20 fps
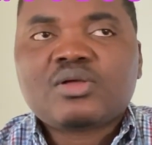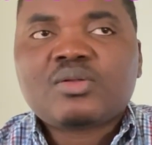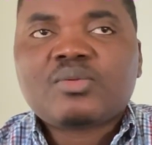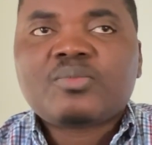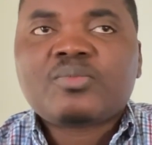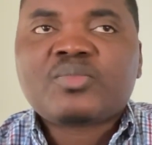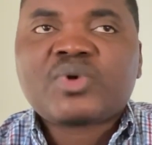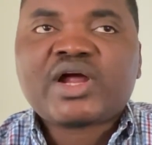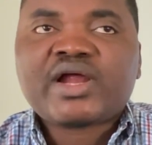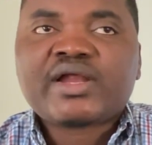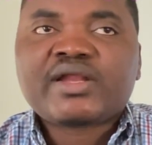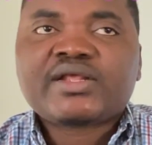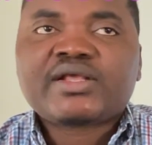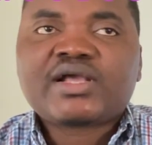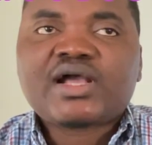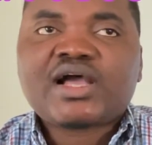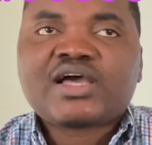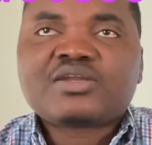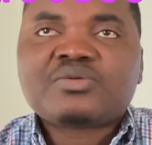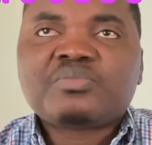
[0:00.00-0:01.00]
my
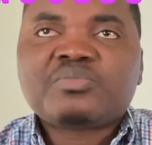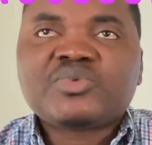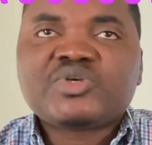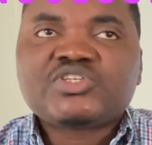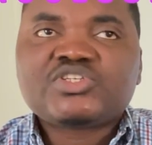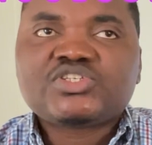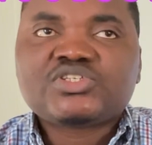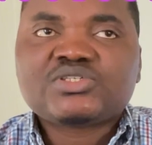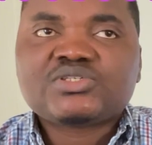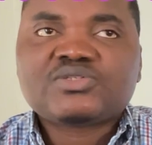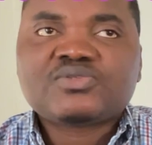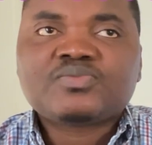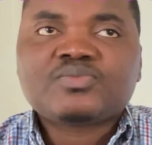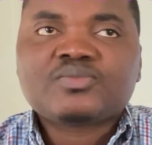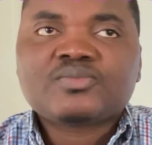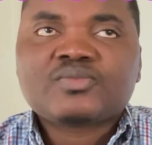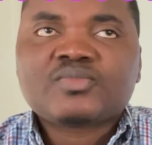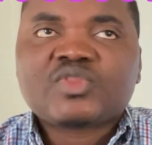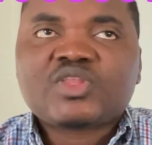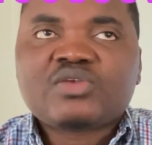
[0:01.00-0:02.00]
admission,
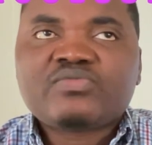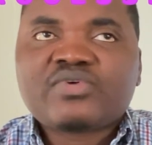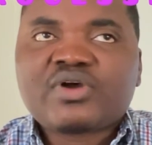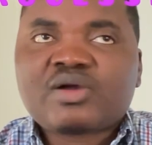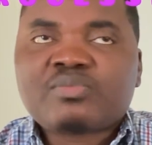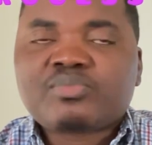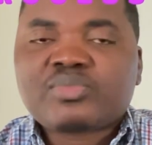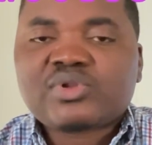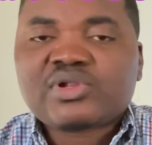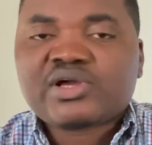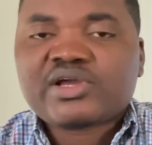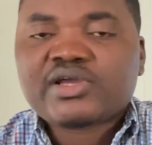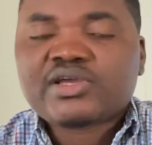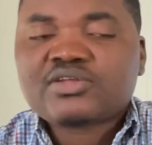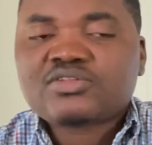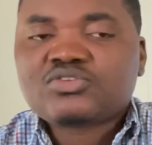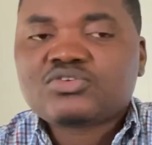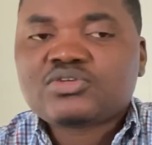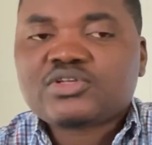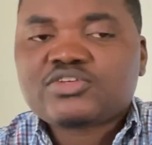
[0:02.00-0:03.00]
if I apply
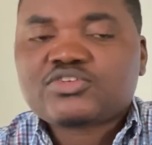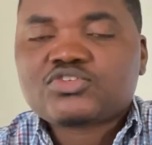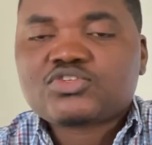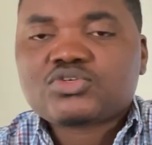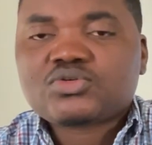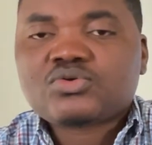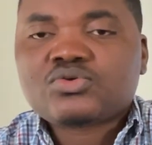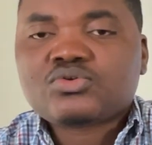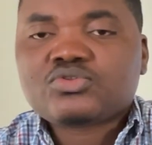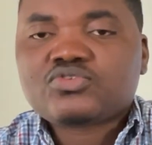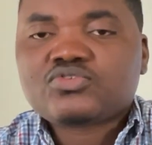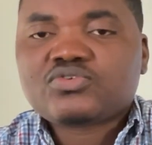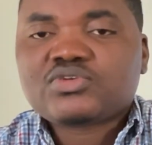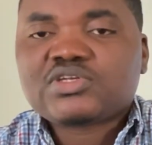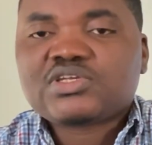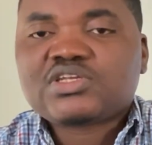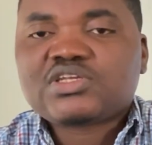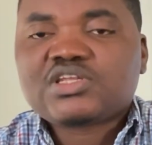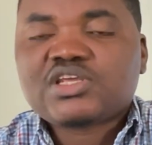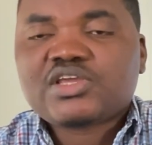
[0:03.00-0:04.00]
to the school
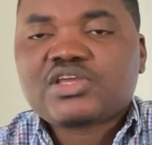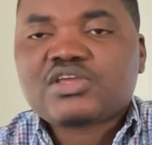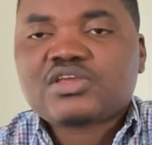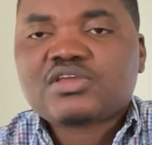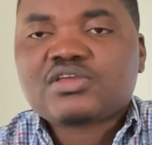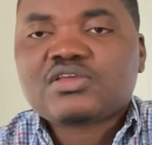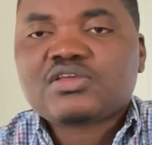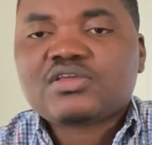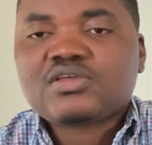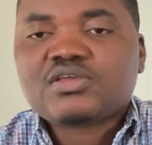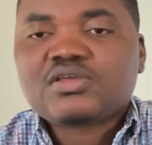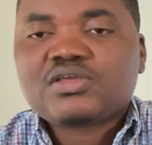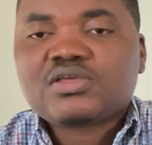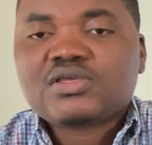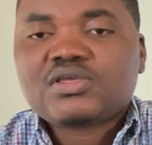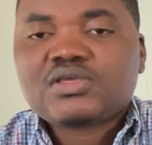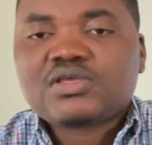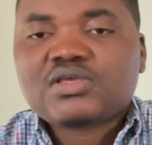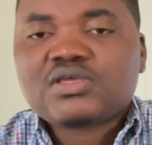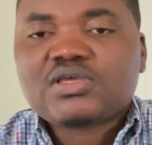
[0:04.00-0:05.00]
today,
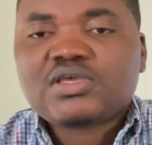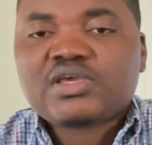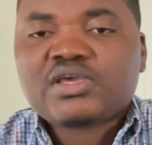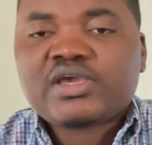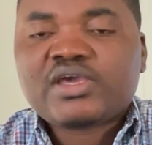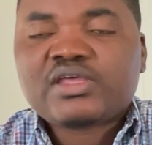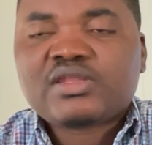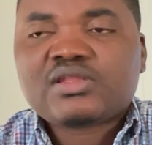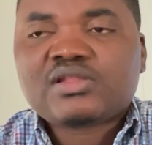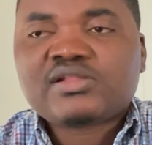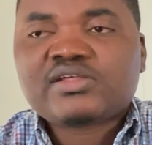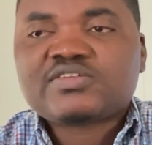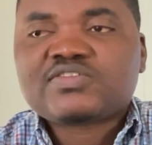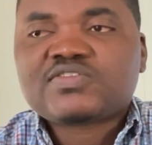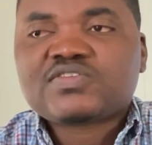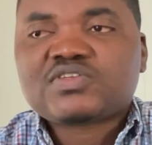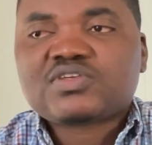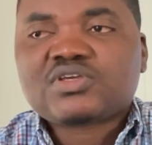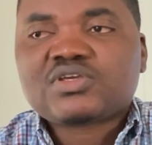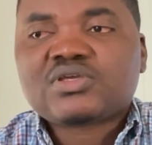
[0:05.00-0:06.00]
and let's
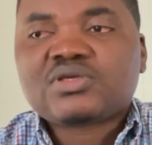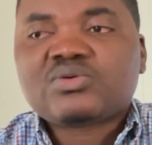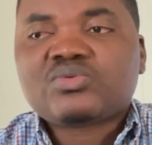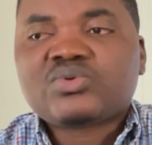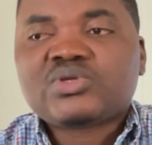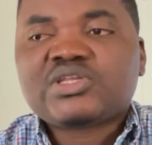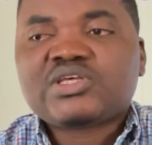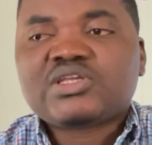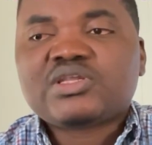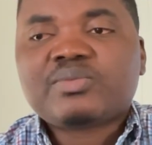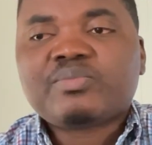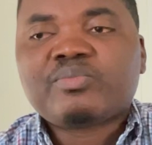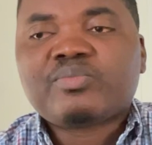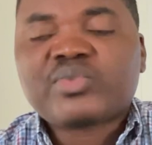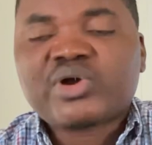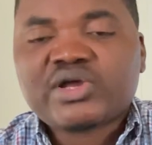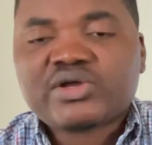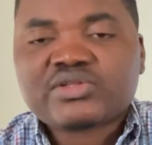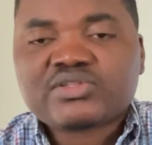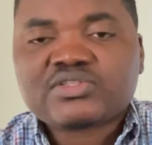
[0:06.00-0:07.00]
say within a
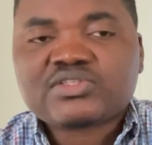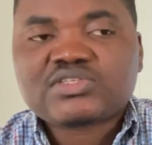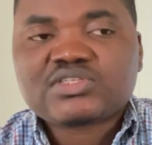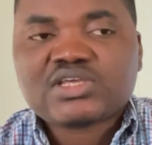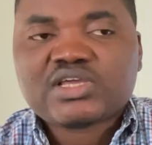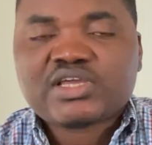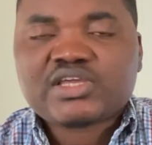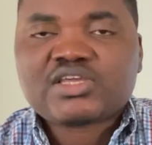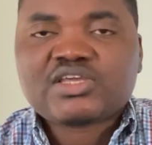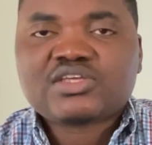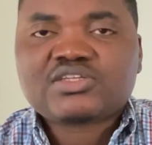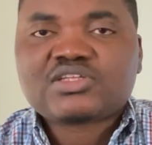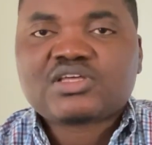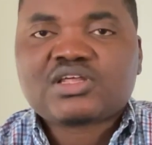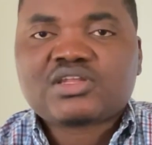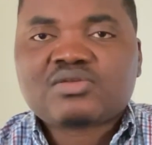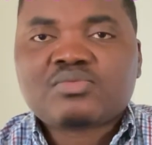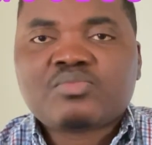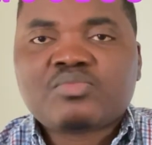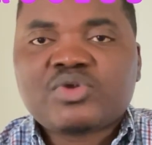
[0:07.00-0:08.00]
month I get
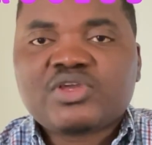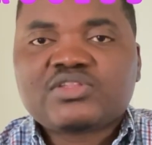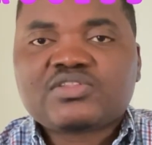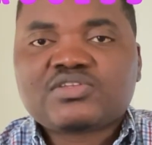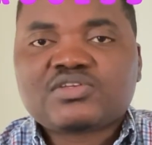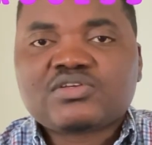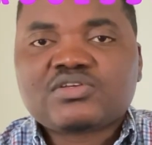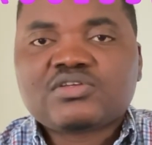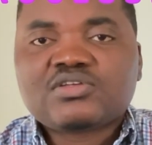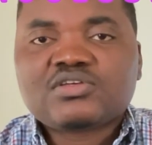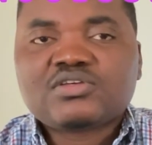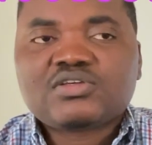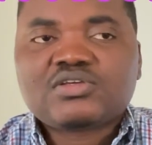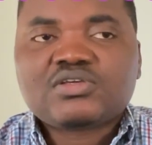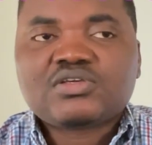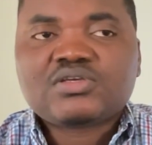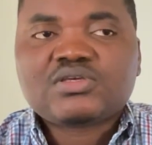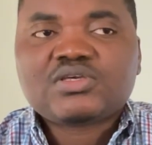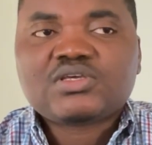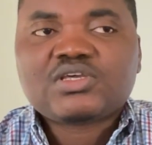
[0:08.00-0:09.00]
admitted,
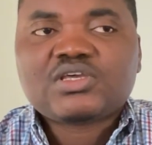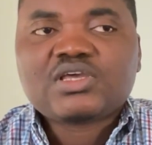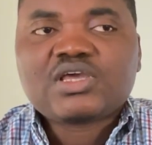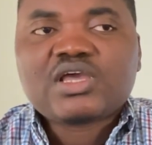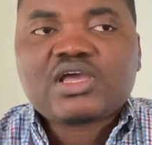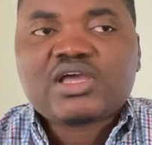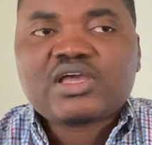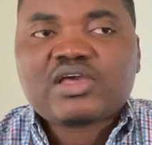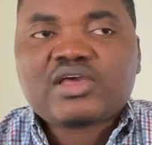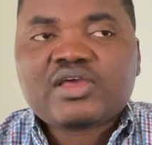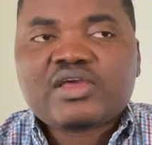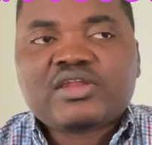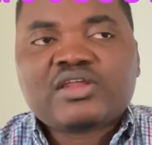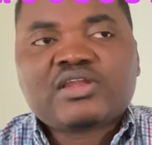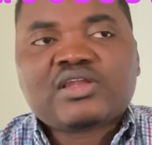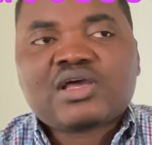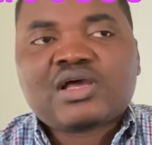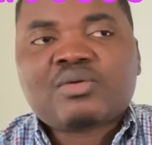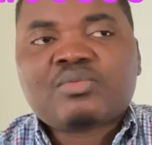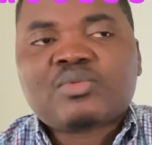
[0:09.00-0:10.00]
and then
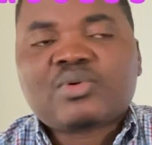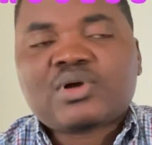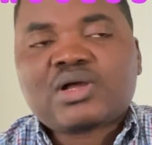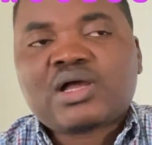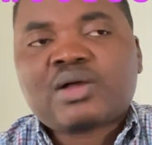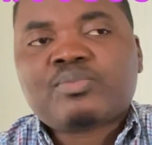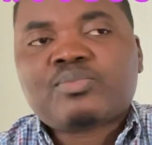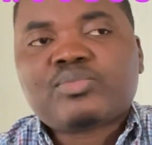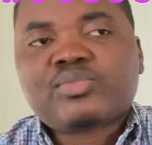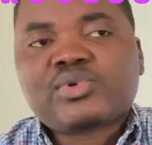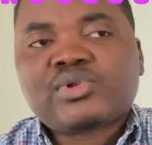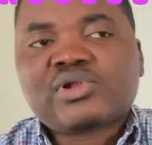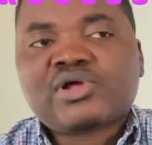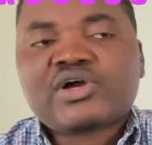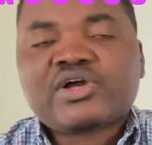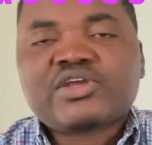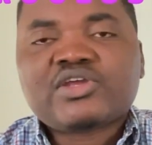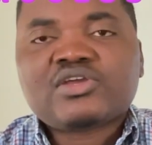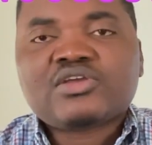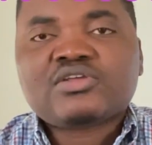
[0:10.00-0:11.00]
I'm
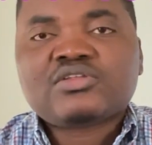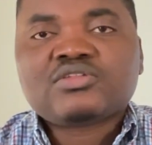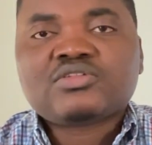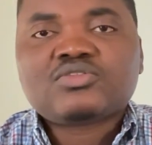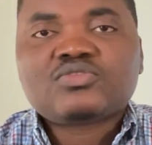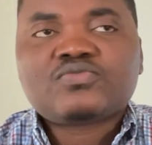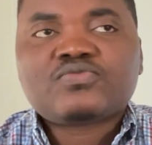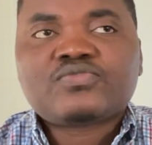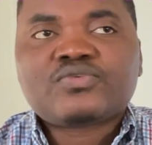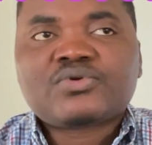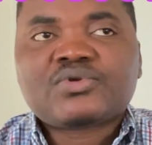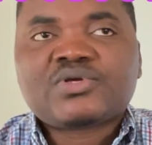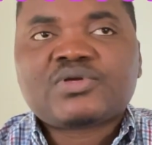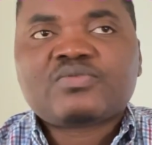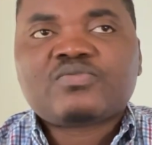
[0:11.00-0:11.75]
applying for the